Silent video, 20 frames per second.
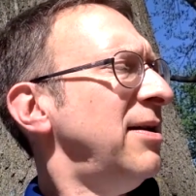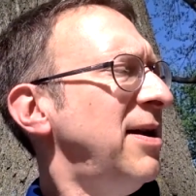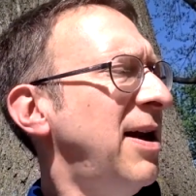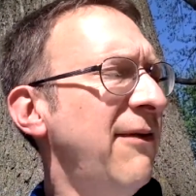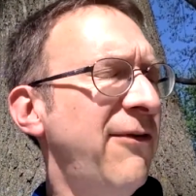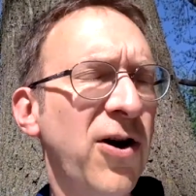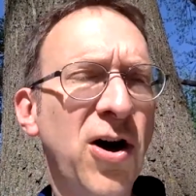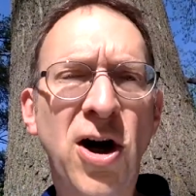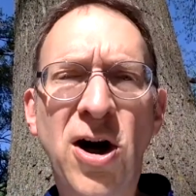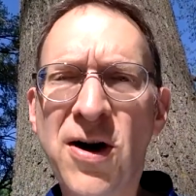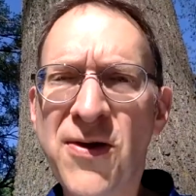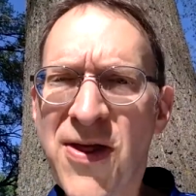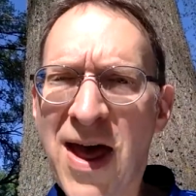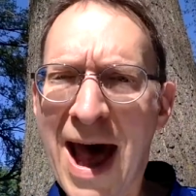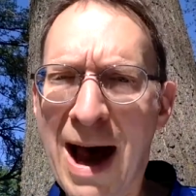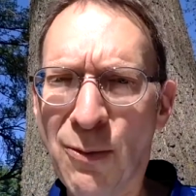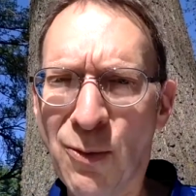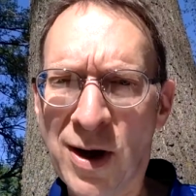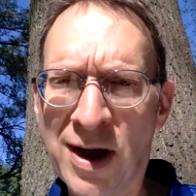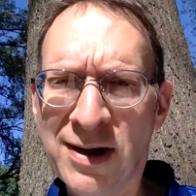Never heard
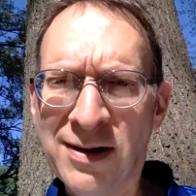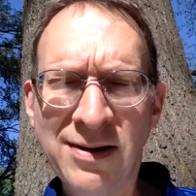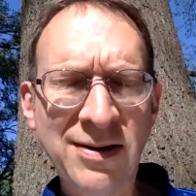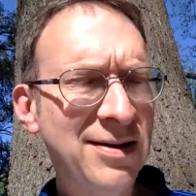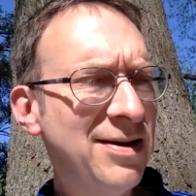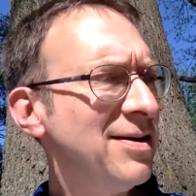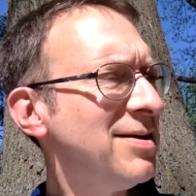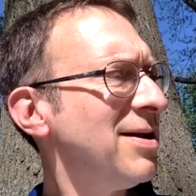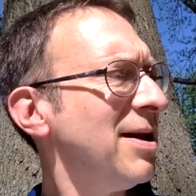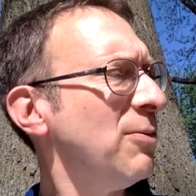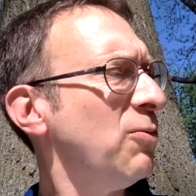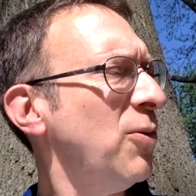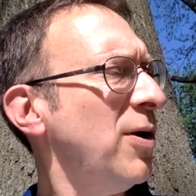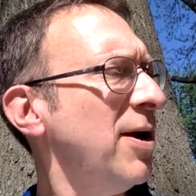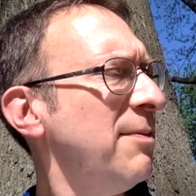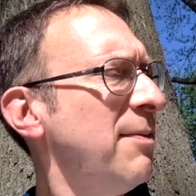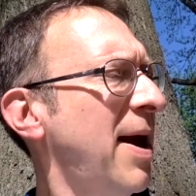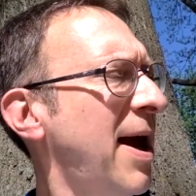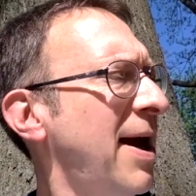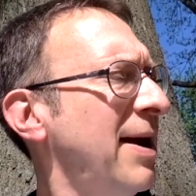that one, said
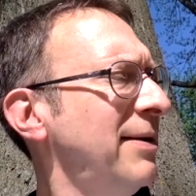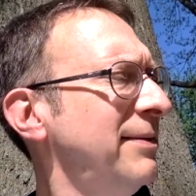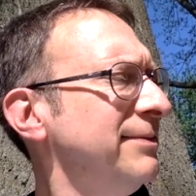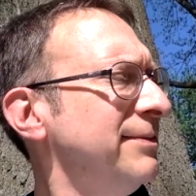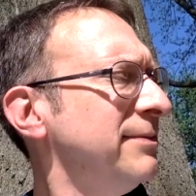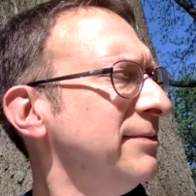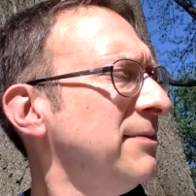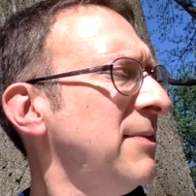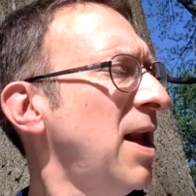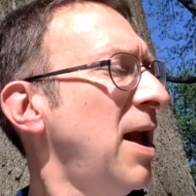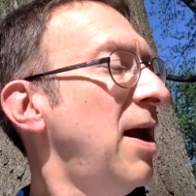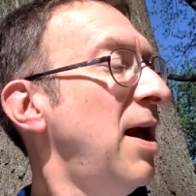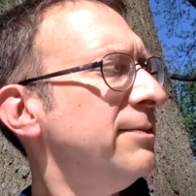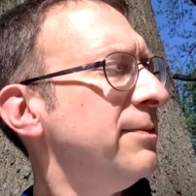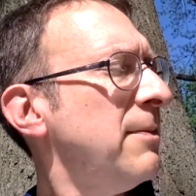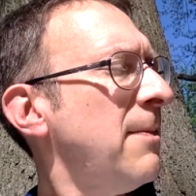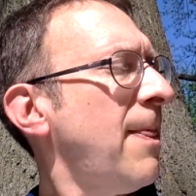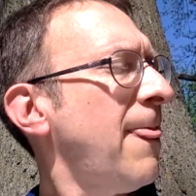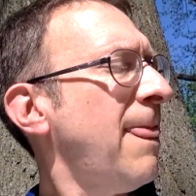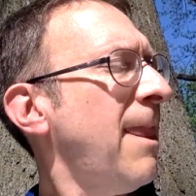one man.
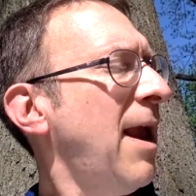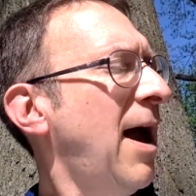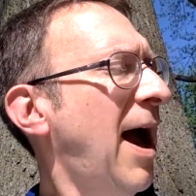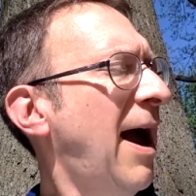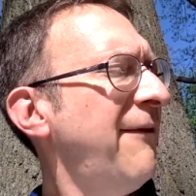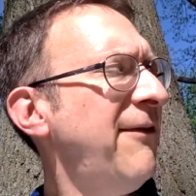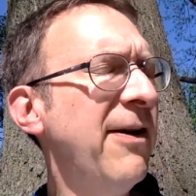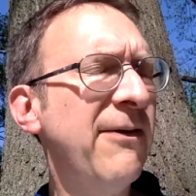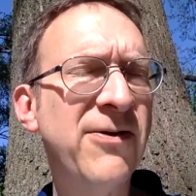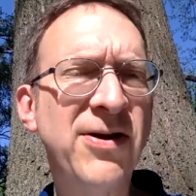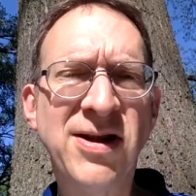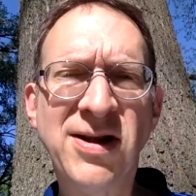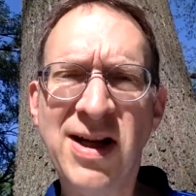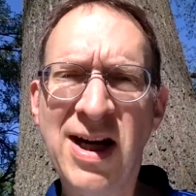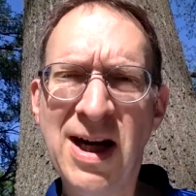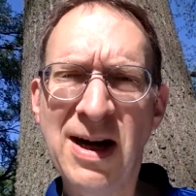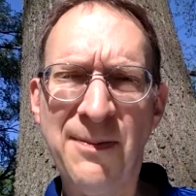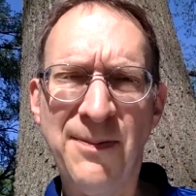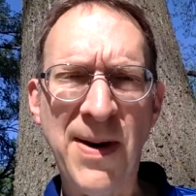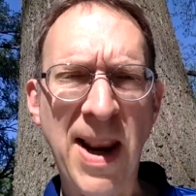I've never
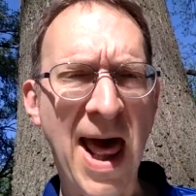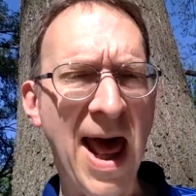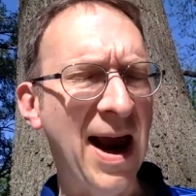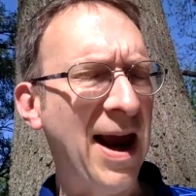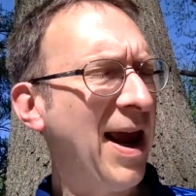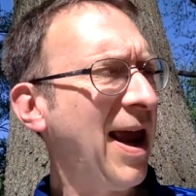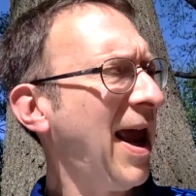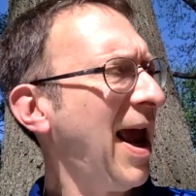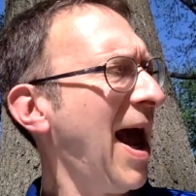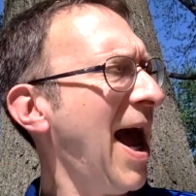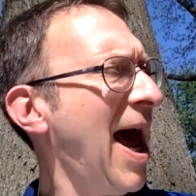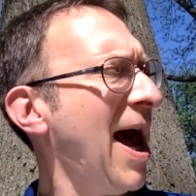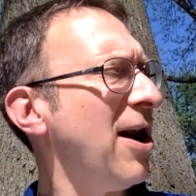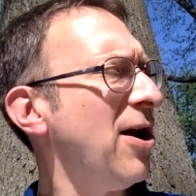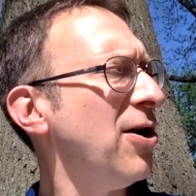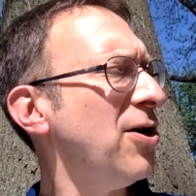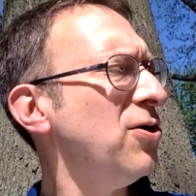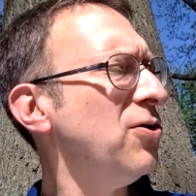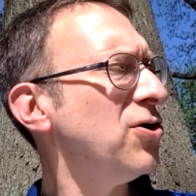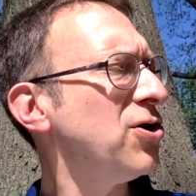seen a black cat.
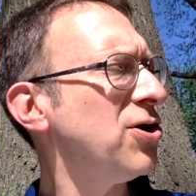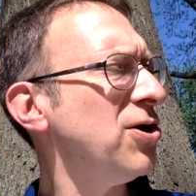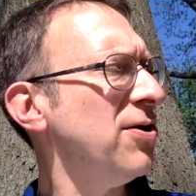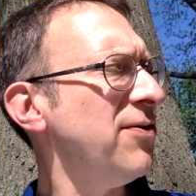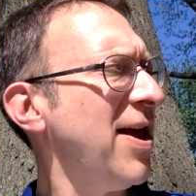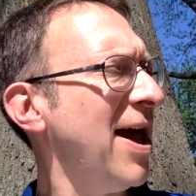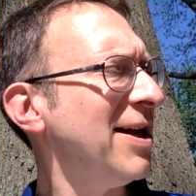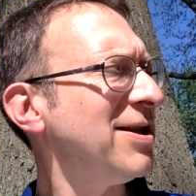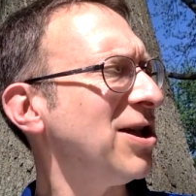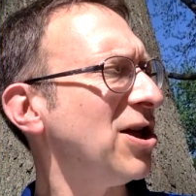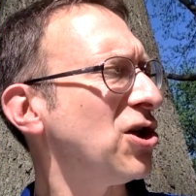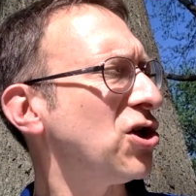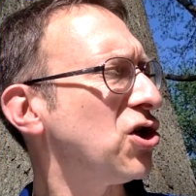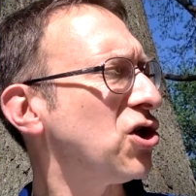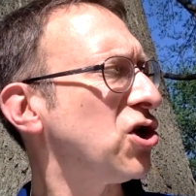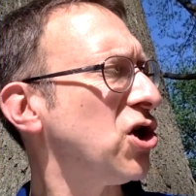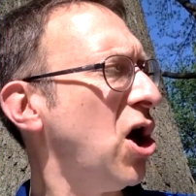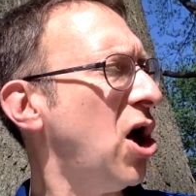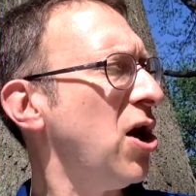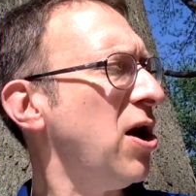Are you sure that's a
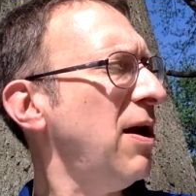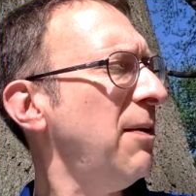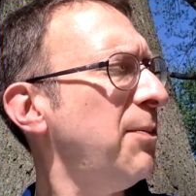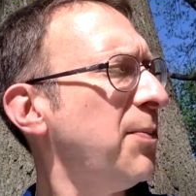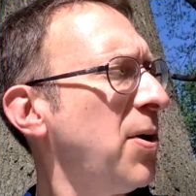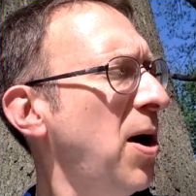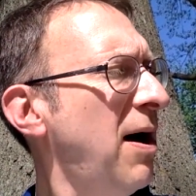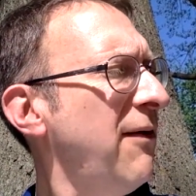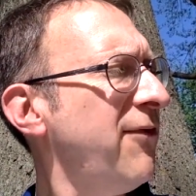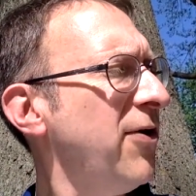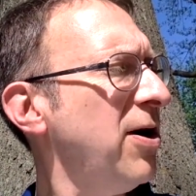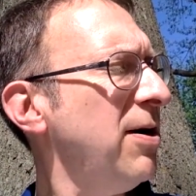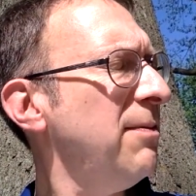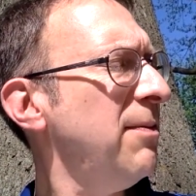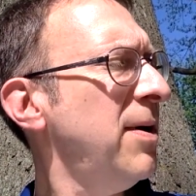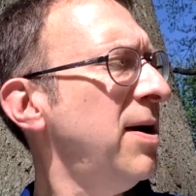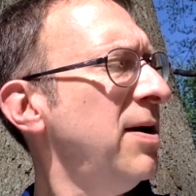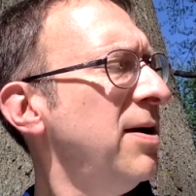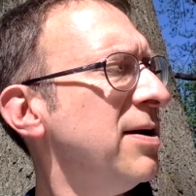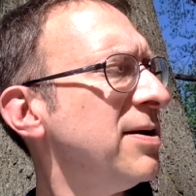Shana proverb?
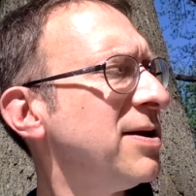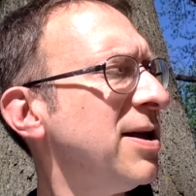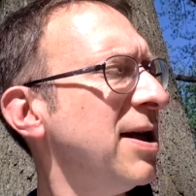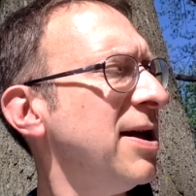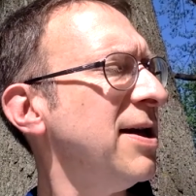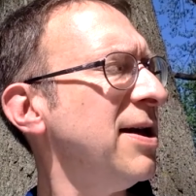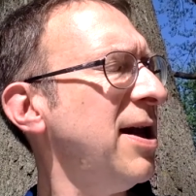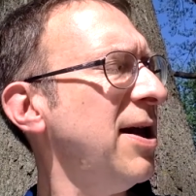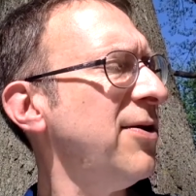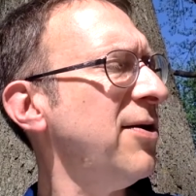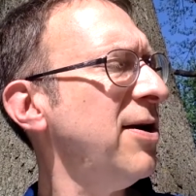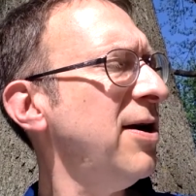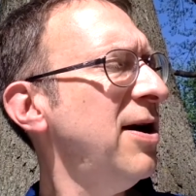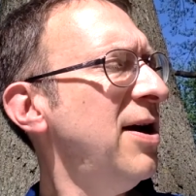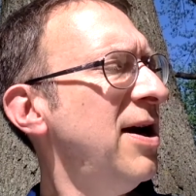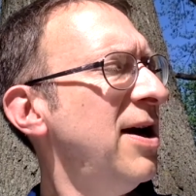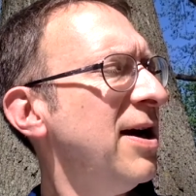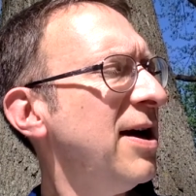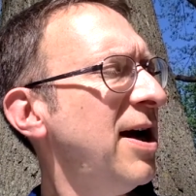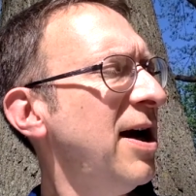Said another.
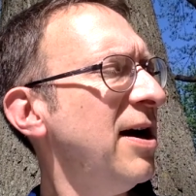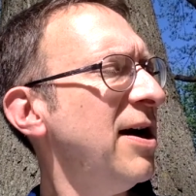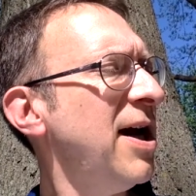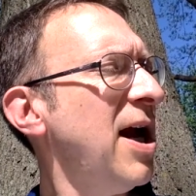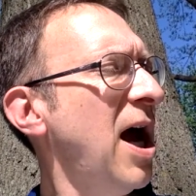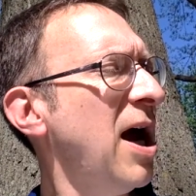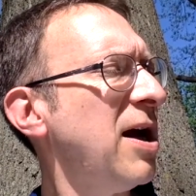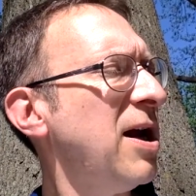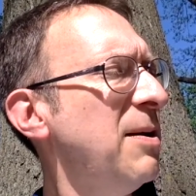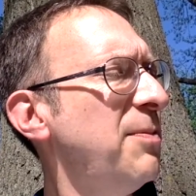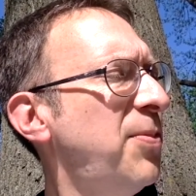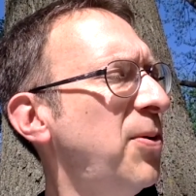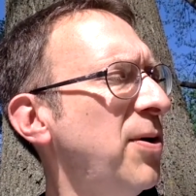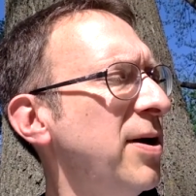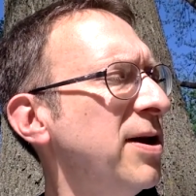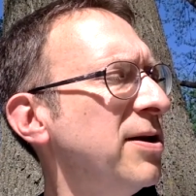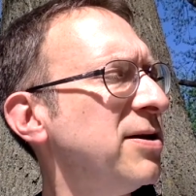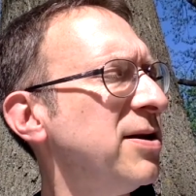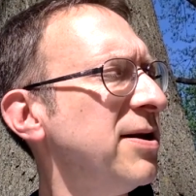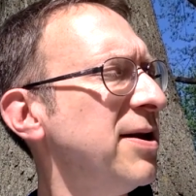Gariaki
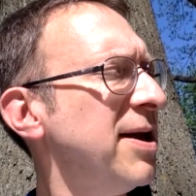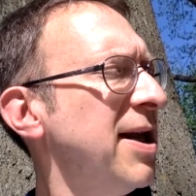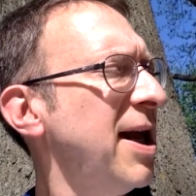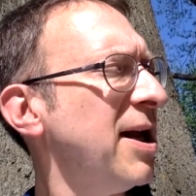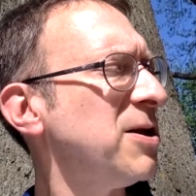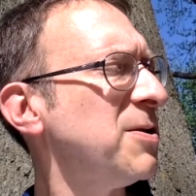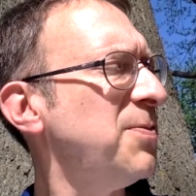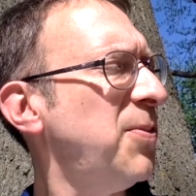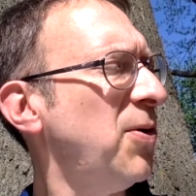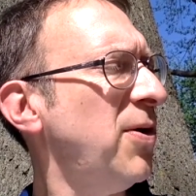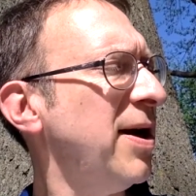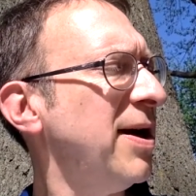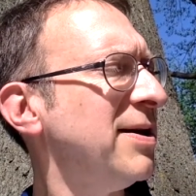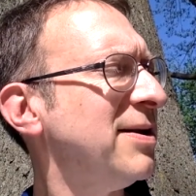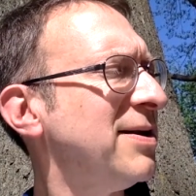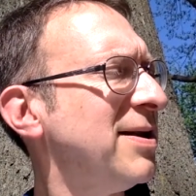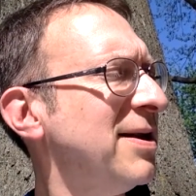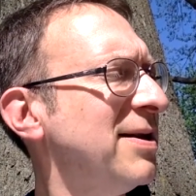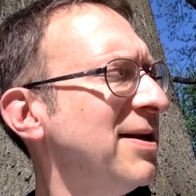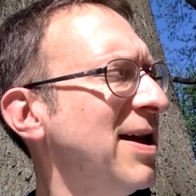pointed to the next boy, and
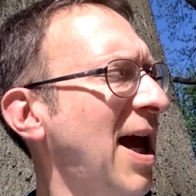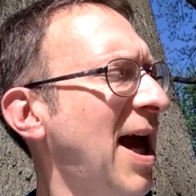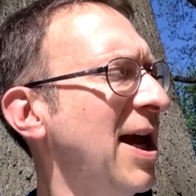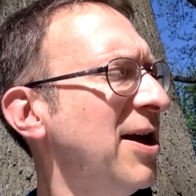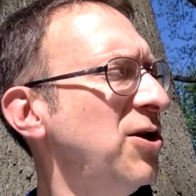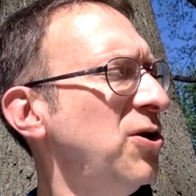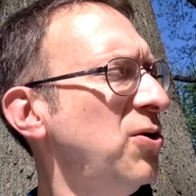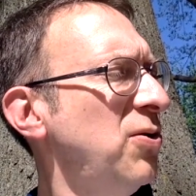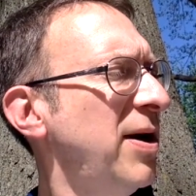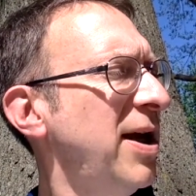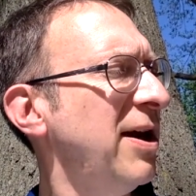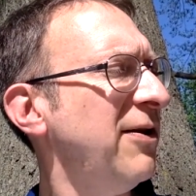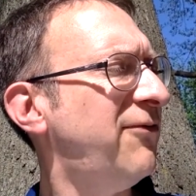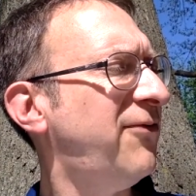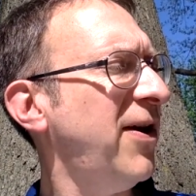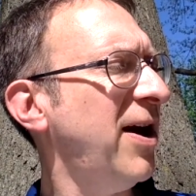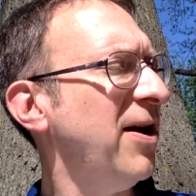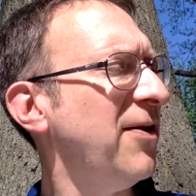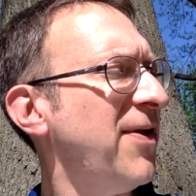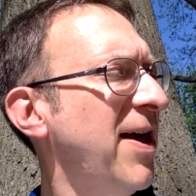Tendai knew he
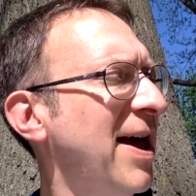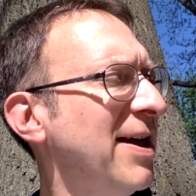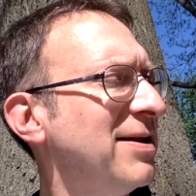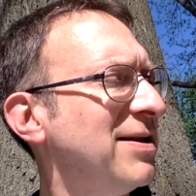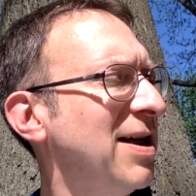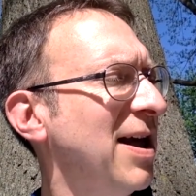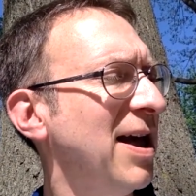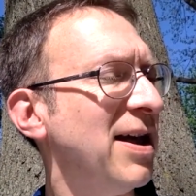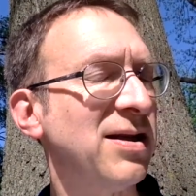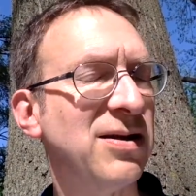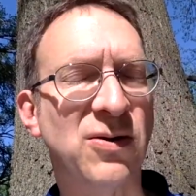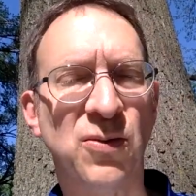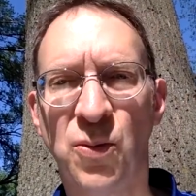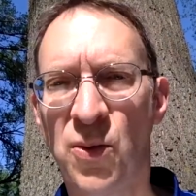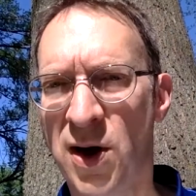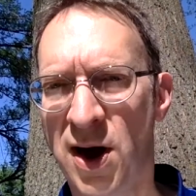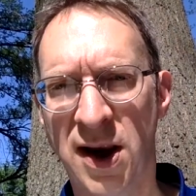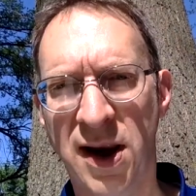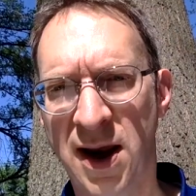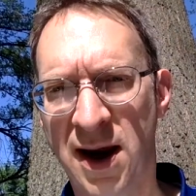had failed that test,
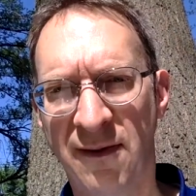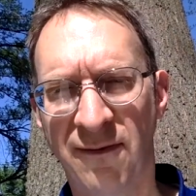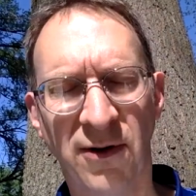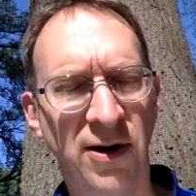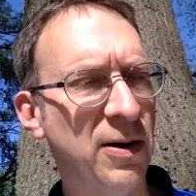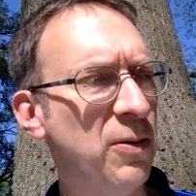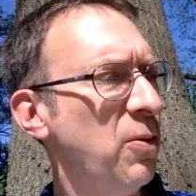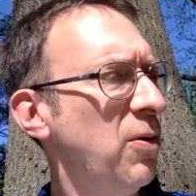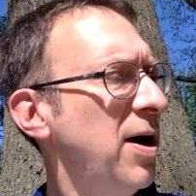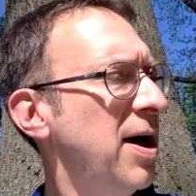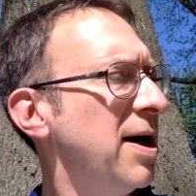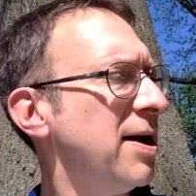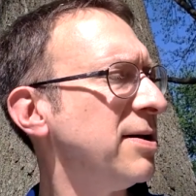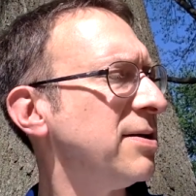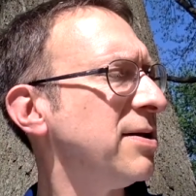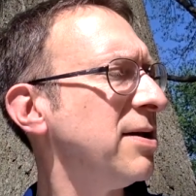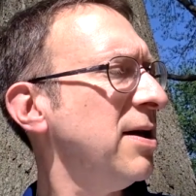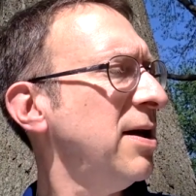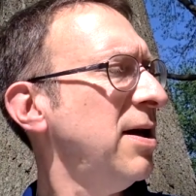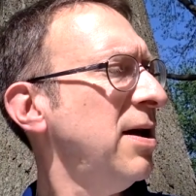whatever it
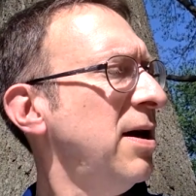was.